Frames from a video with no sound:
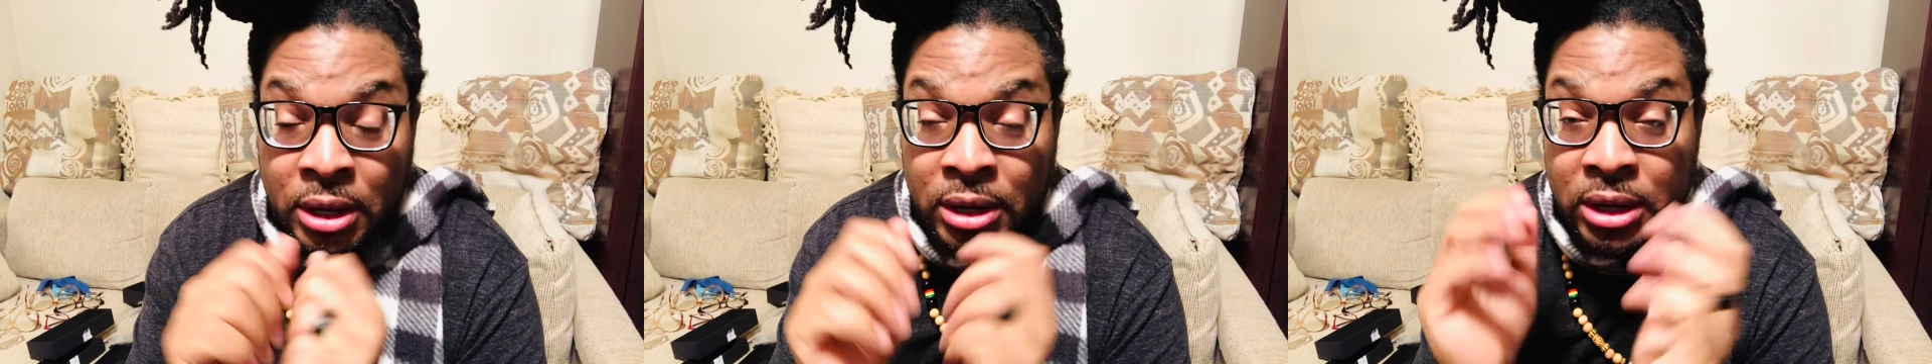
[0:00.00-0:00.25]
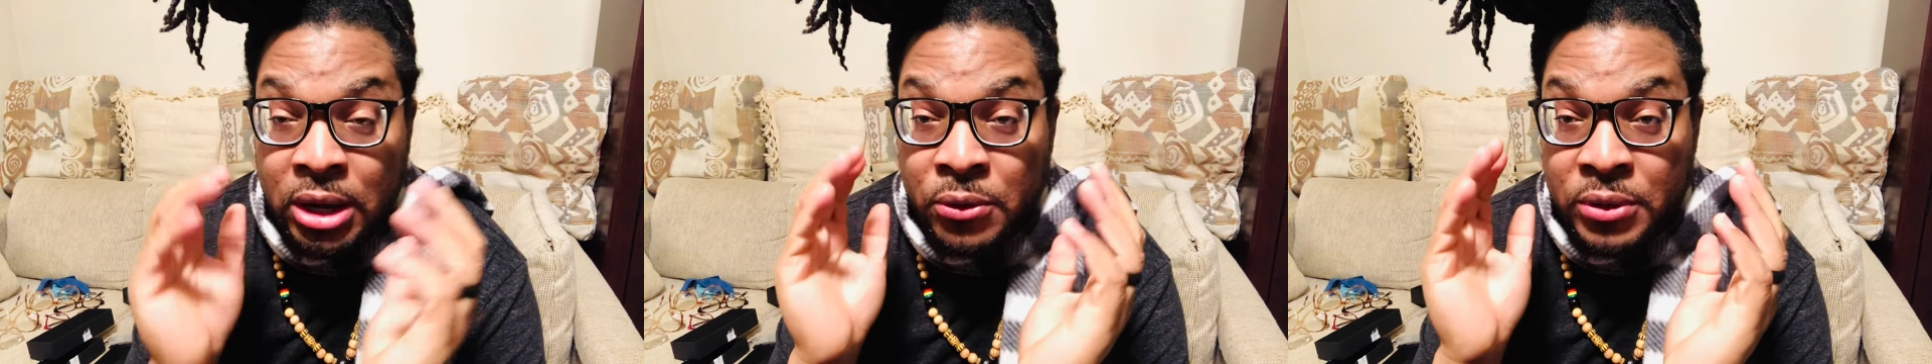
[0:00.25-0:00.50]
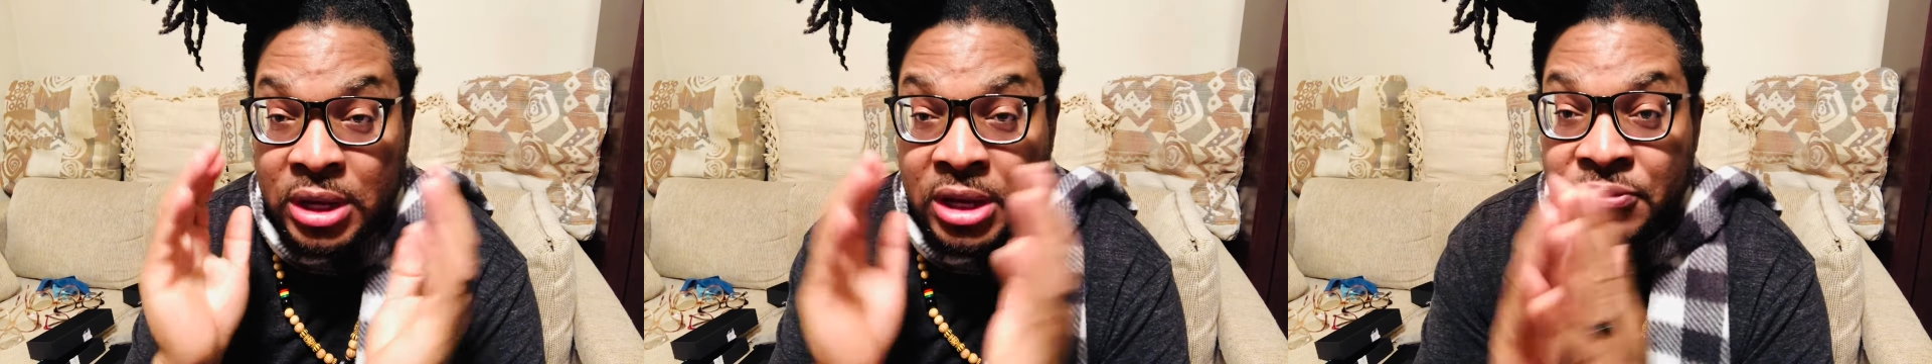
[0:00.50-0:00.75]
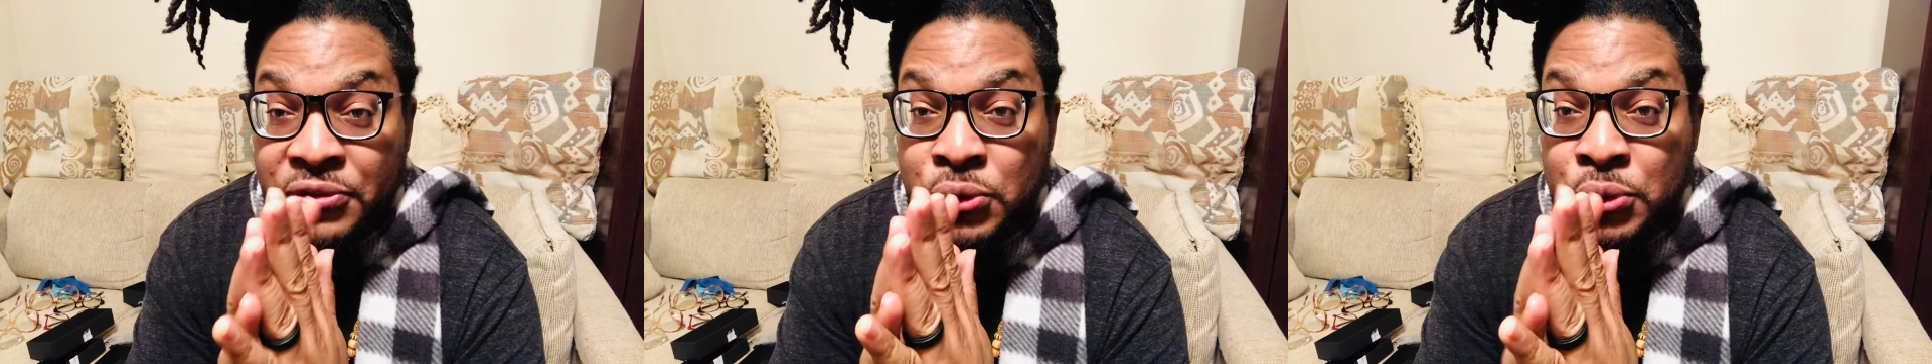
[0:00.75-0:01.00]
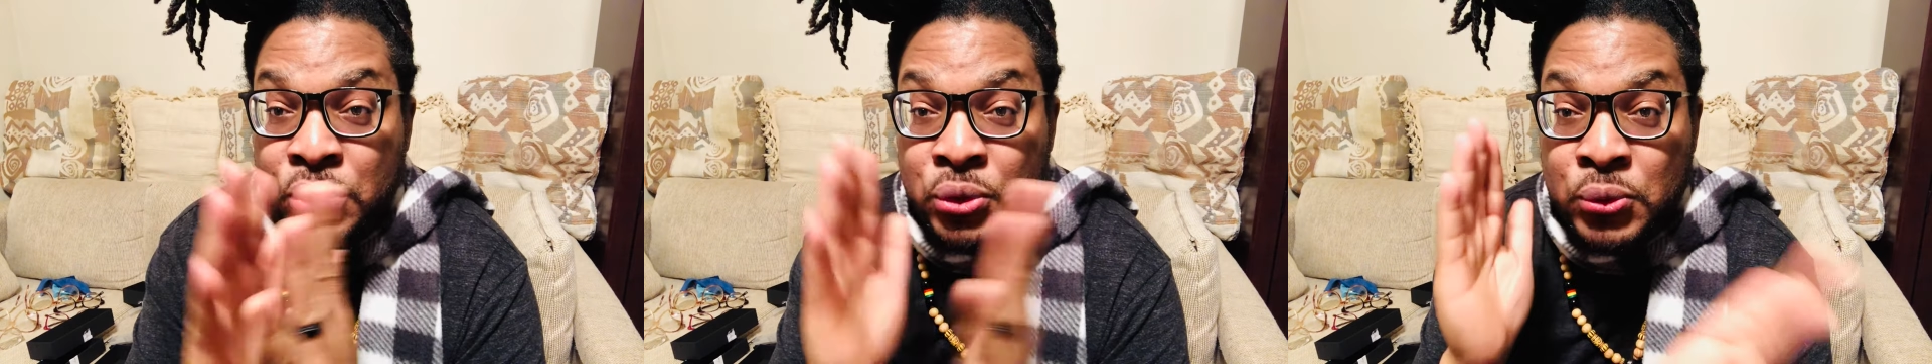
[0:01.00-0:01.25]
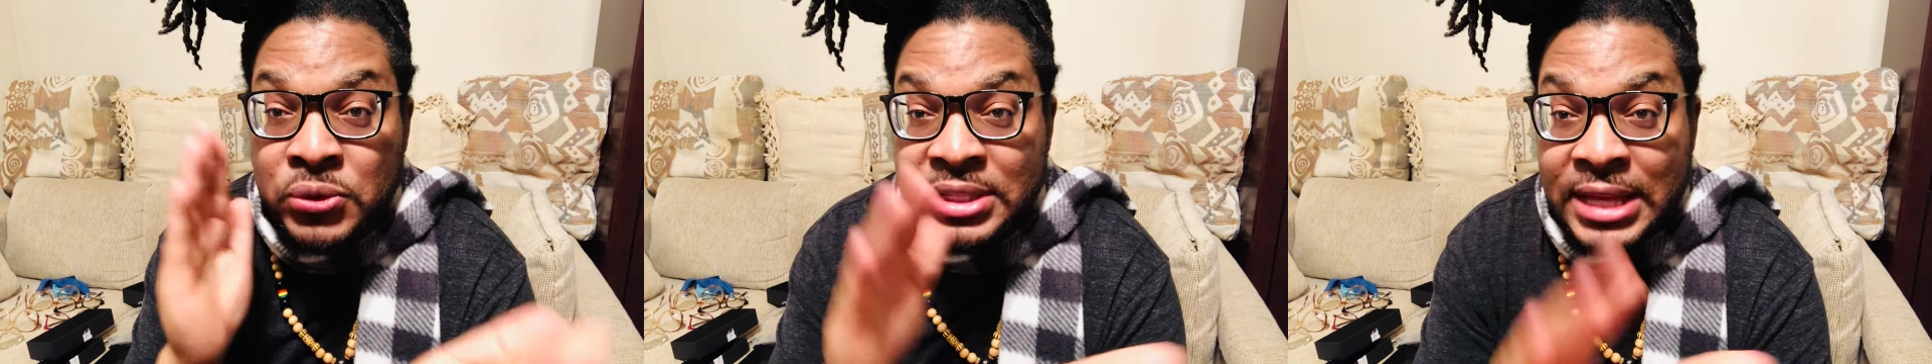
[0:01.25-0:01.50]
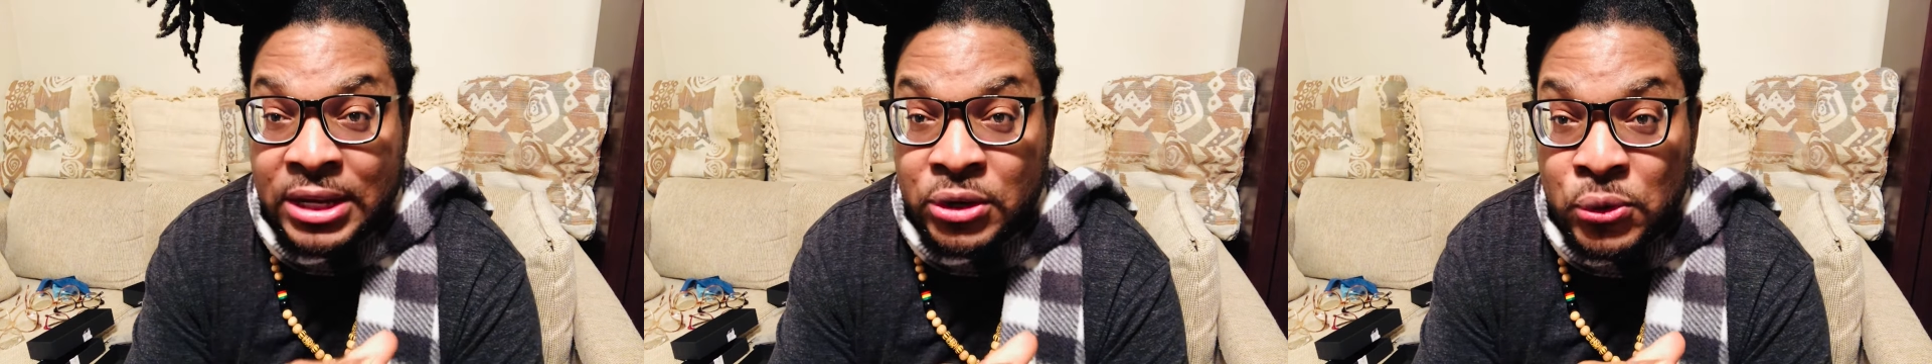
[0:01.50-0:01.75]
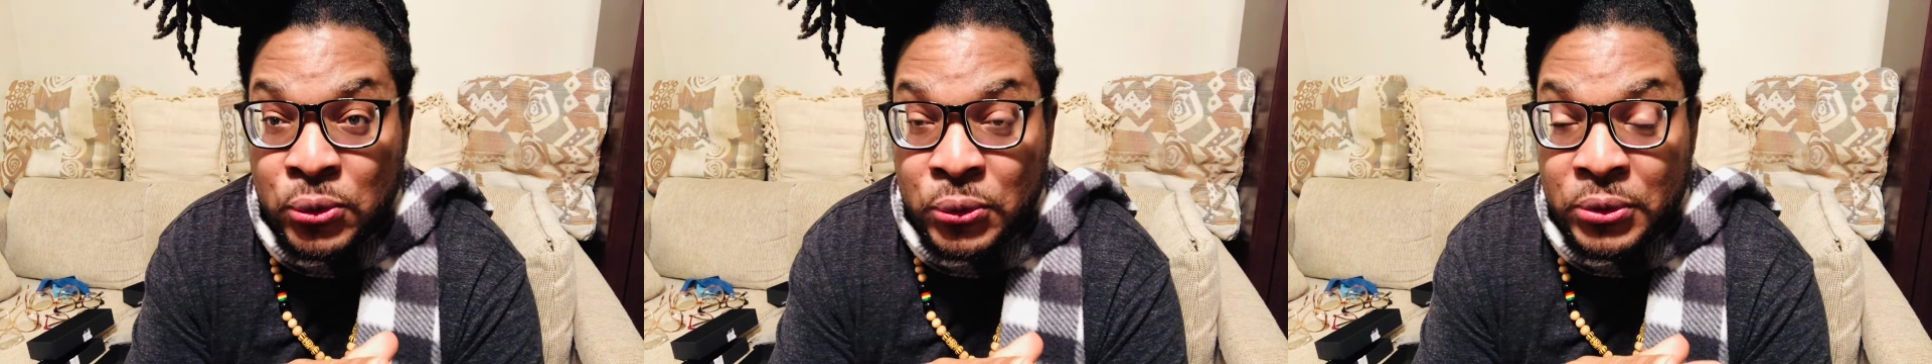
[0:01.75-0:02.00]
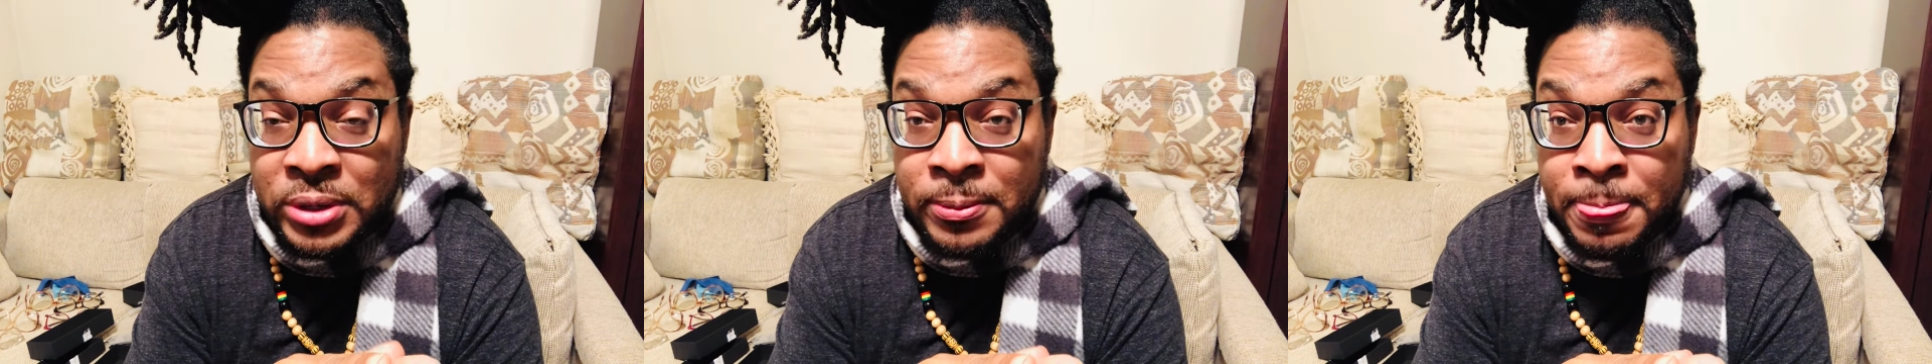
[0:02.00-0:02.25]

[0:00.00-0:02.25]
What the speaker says: Now, if you use that code,